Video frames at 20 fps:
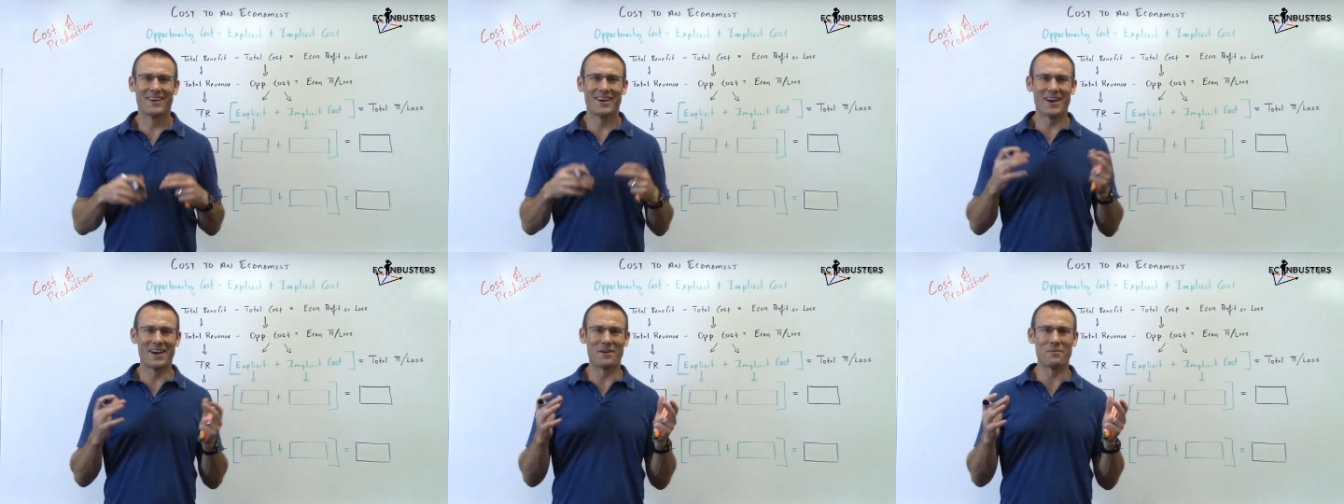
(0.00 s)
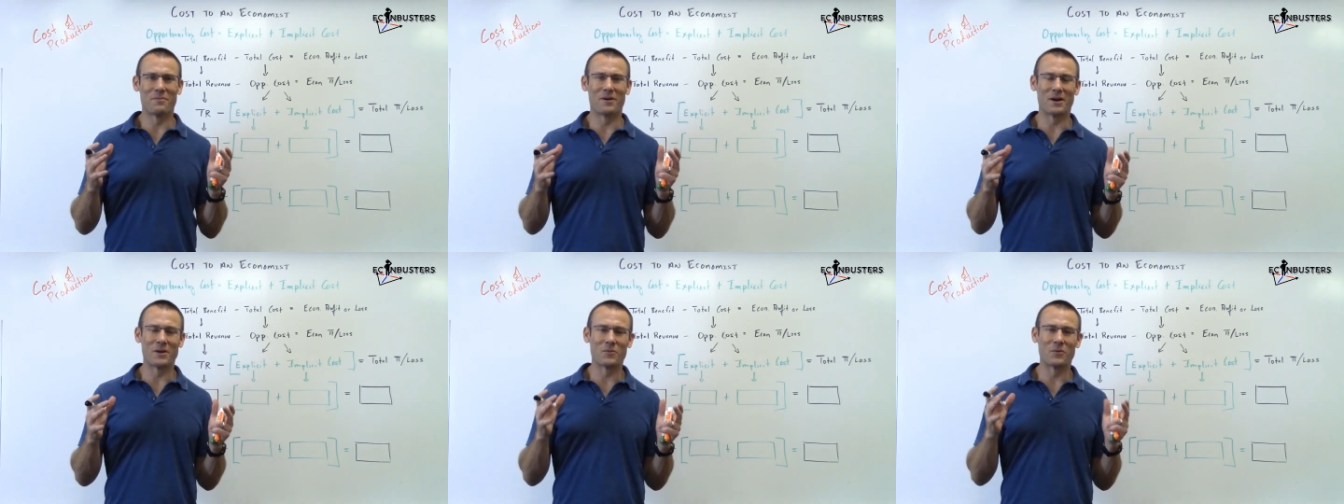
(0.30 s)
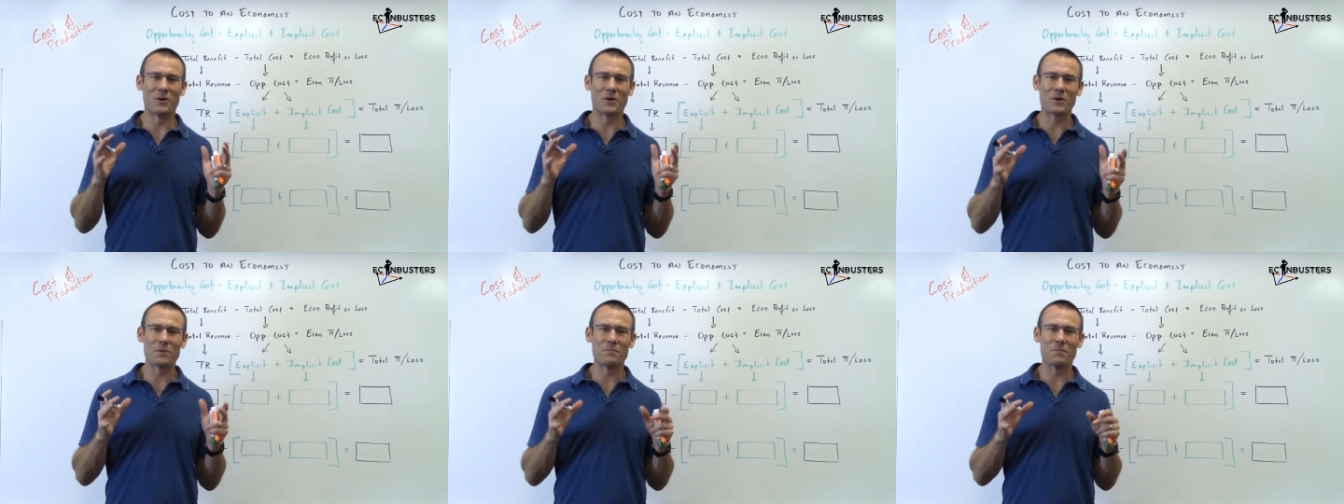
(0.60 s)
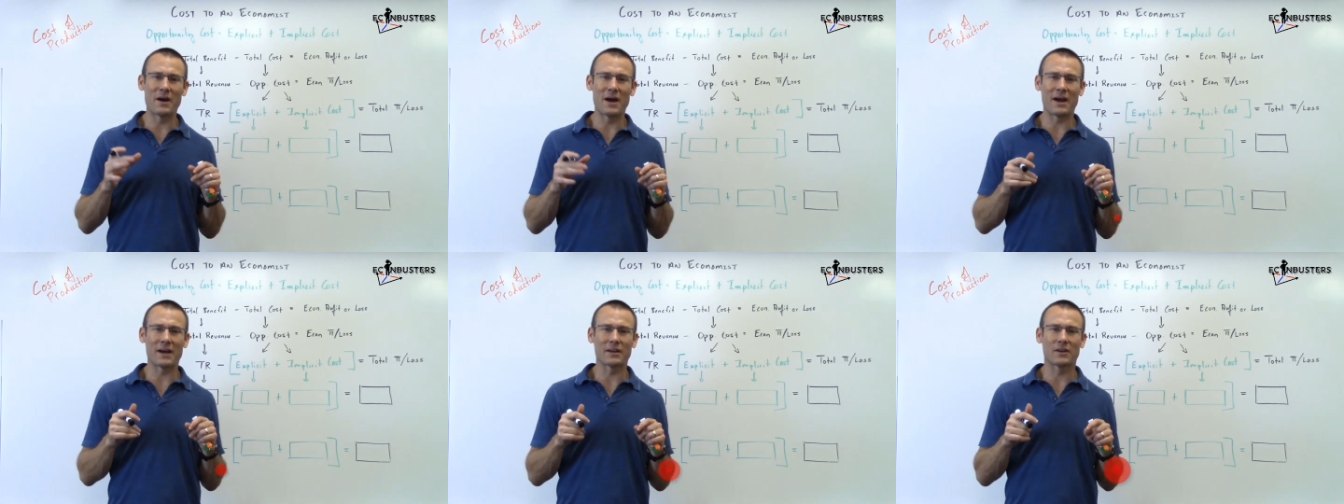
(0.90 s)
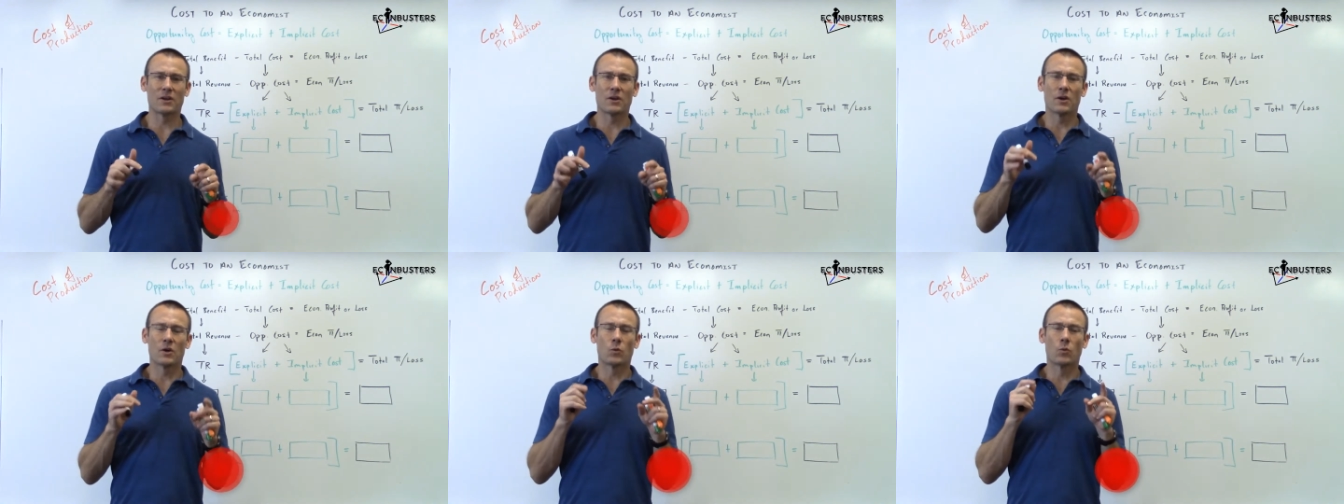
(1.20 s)
Hey everybody, welcome back.
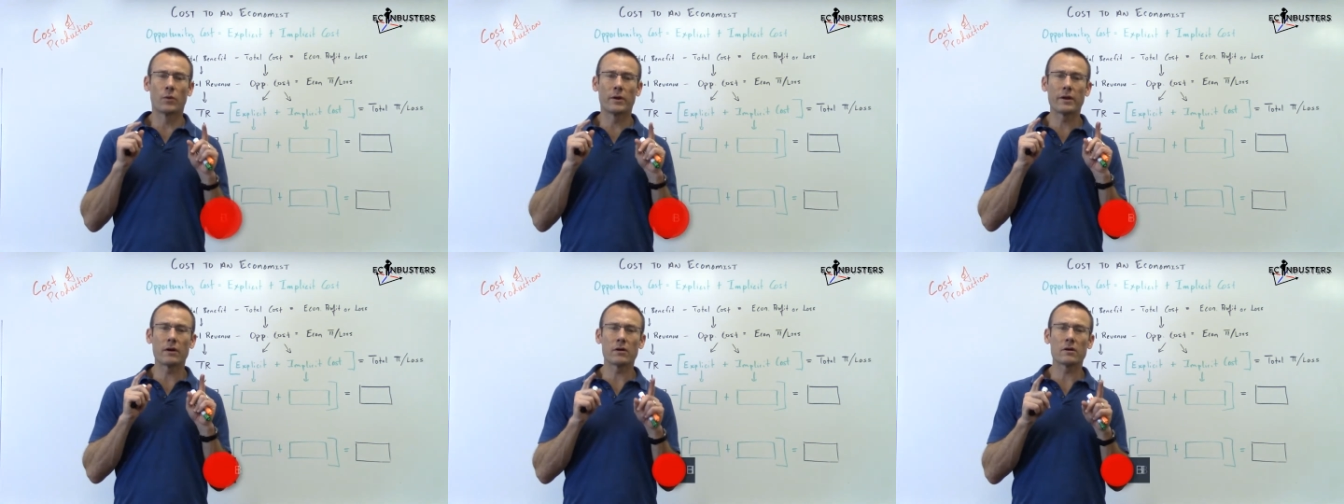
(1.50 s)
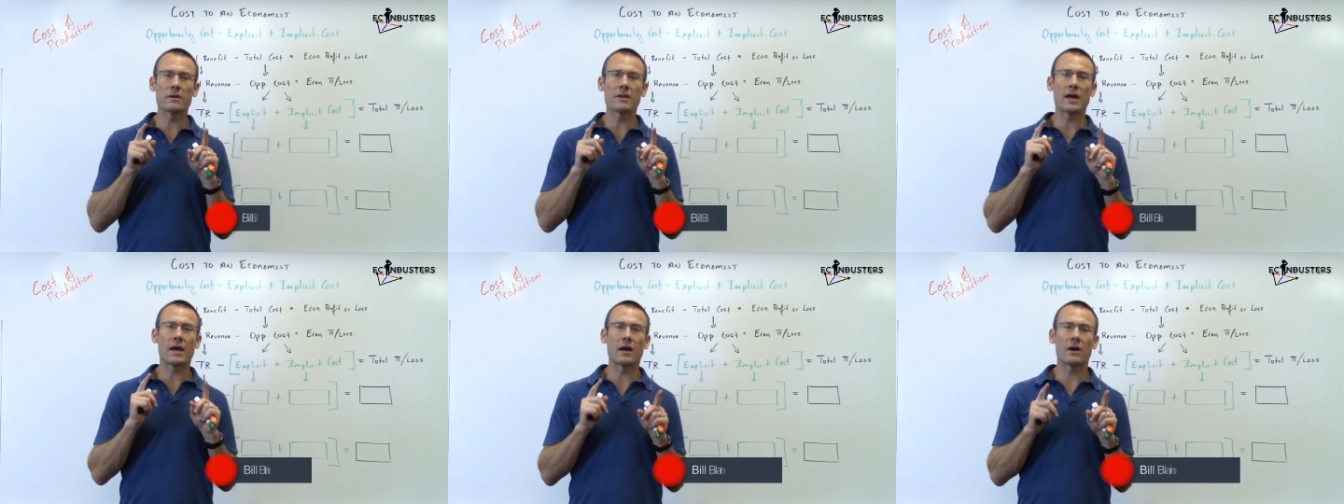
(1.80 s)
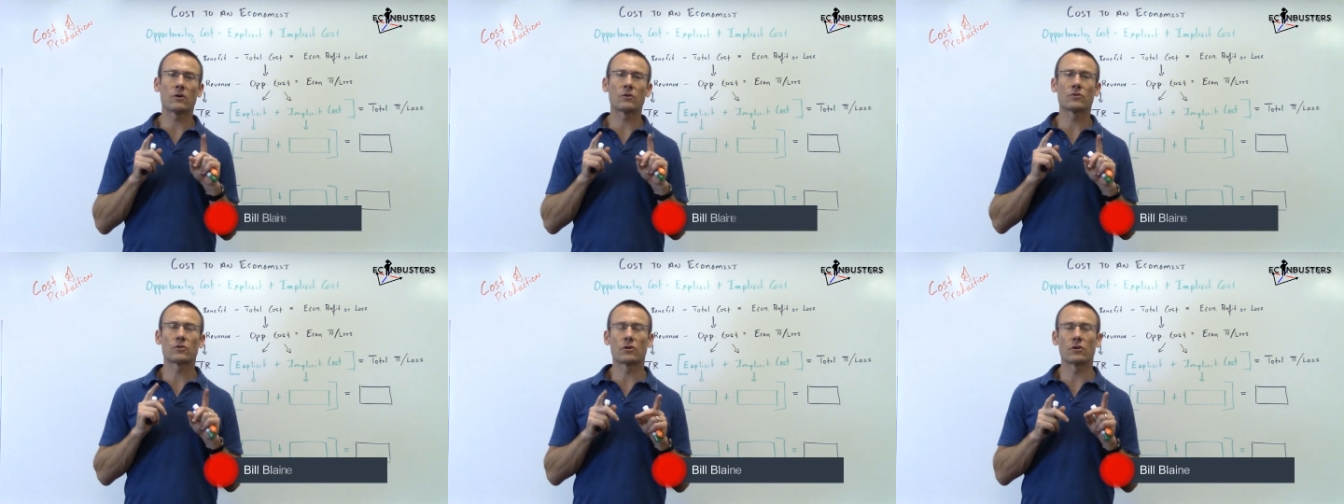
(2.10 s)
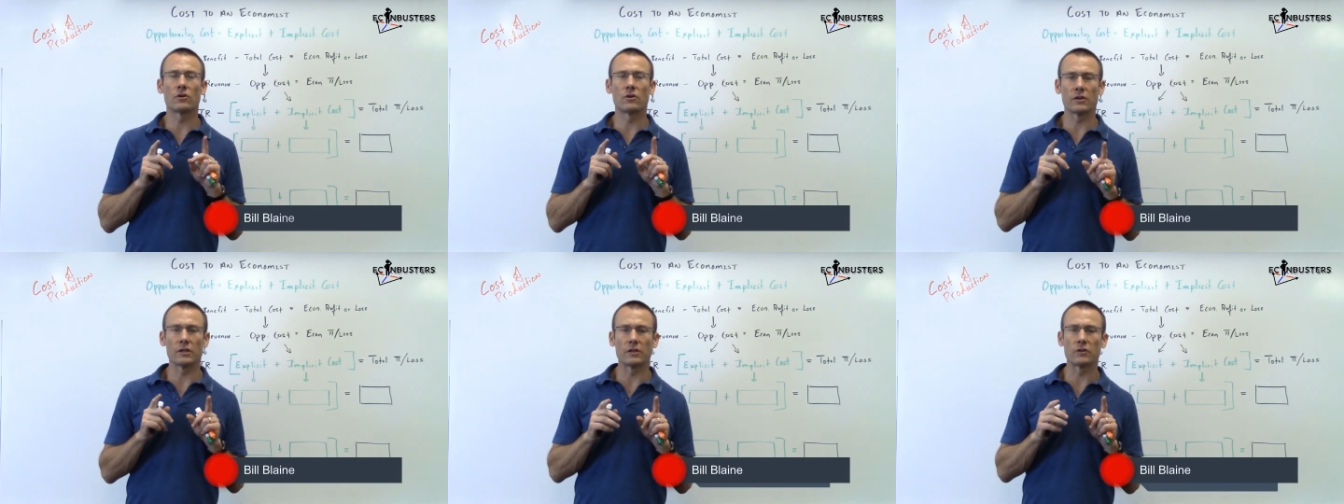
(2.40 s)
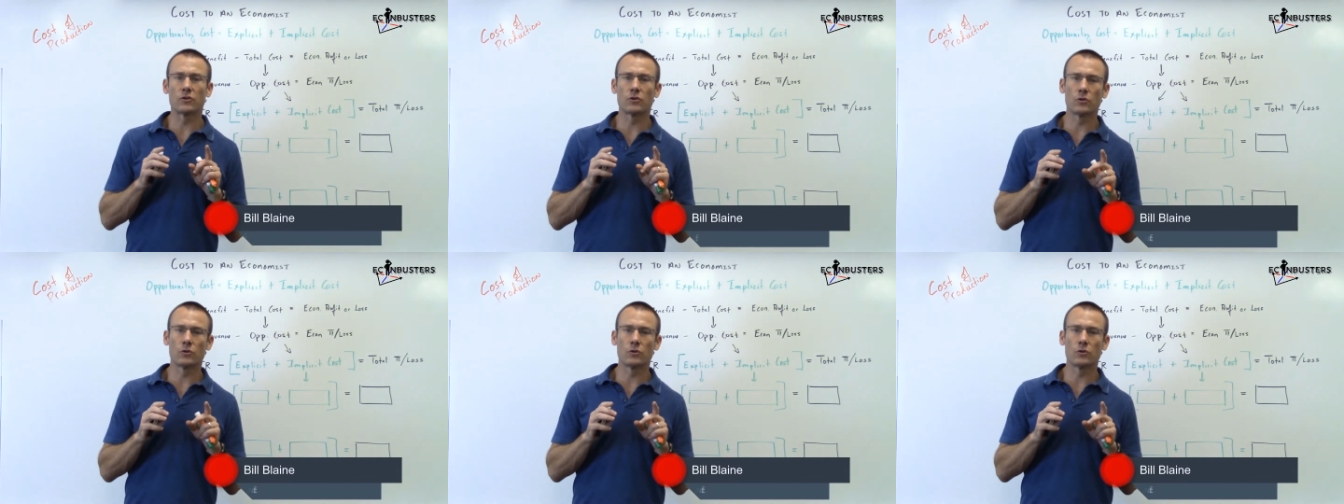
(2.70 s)
We are now turning